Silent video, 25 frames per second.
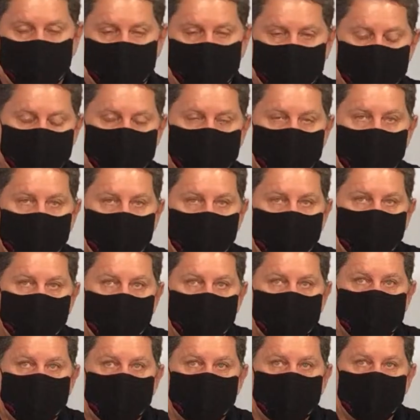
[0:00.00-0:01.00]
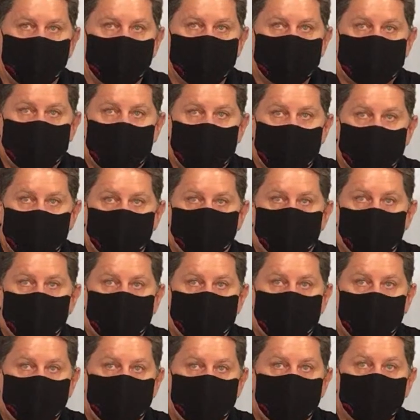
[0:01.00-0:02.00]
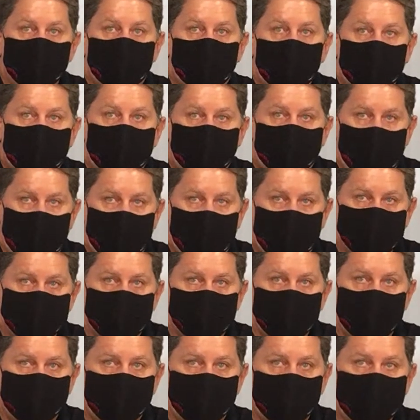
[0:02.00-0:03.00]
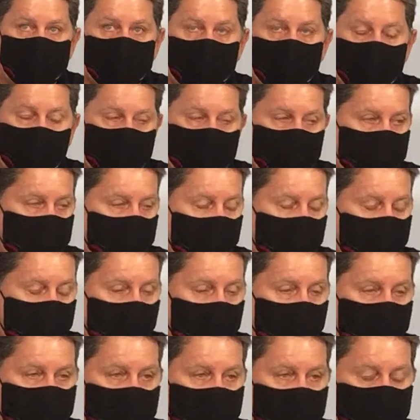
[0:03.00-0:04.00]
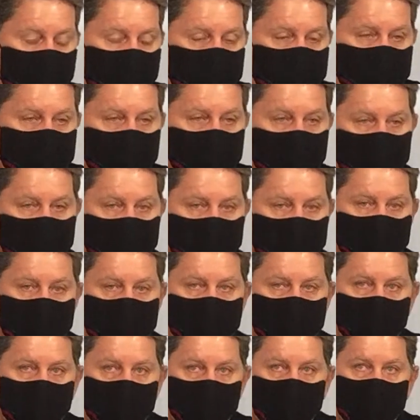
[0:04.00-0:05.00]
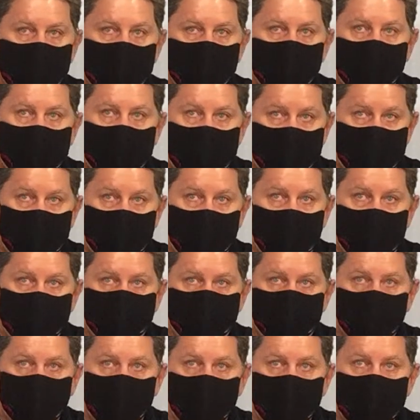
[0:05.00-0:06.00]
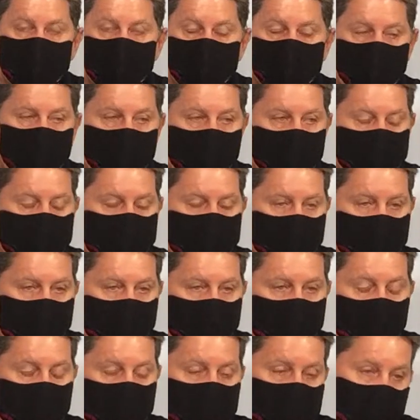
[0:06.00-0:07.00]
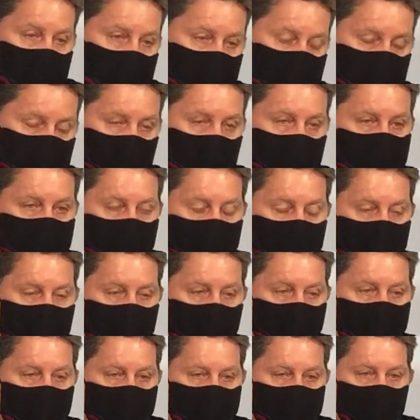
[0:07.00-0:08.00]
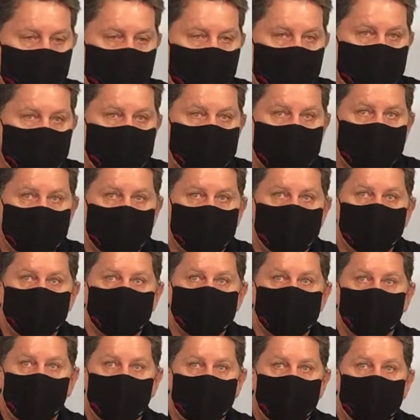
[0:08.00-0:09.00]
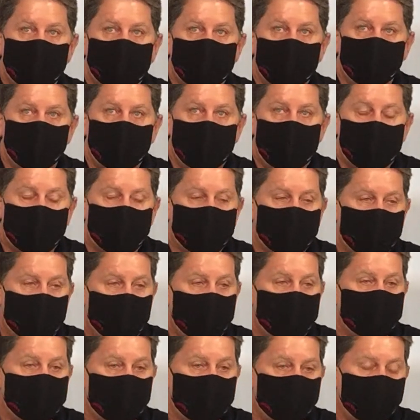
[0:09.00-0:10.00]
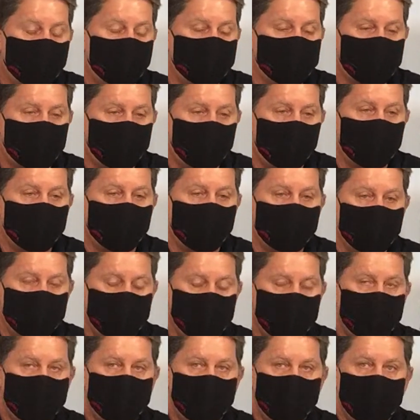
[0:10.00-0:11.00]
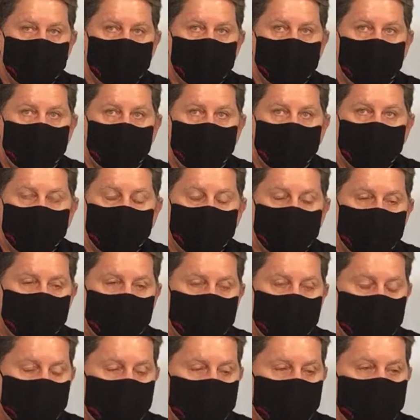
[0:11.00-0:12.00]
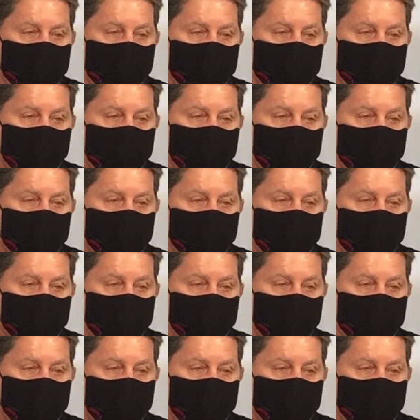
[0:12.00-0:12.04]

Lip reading: was a little scared when Stanley picked up 2 quick fouls in the first quarter. I thought that was going to be a bad night for us, but our guys were able to hold the fort until he was ready to come back late in the first quarter, and